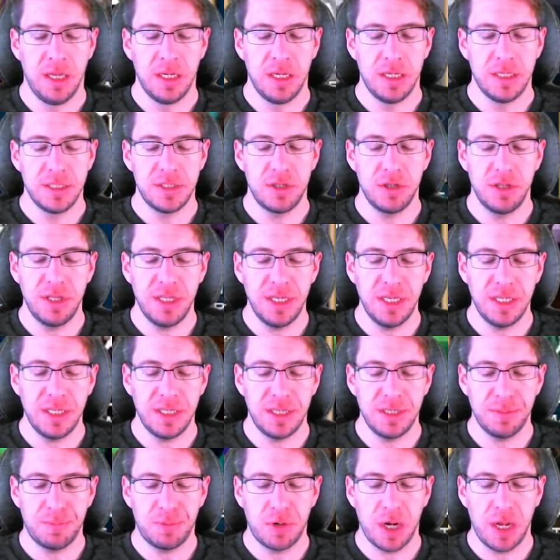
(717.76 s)
So
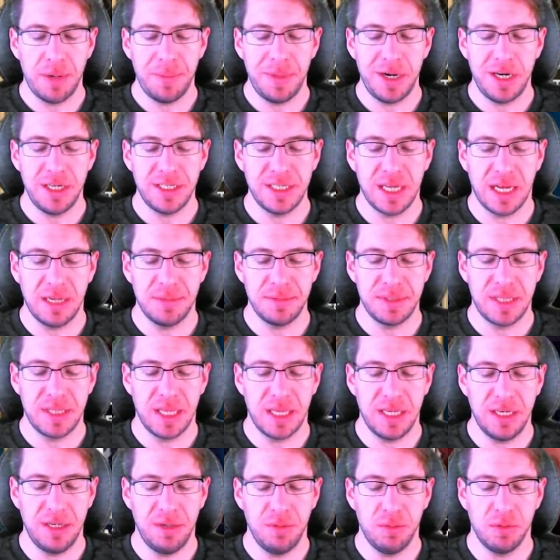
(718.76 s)
the primary times
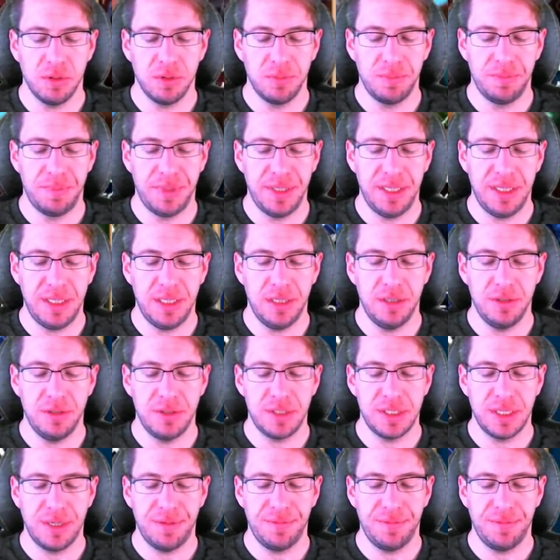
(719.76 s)
that you will be using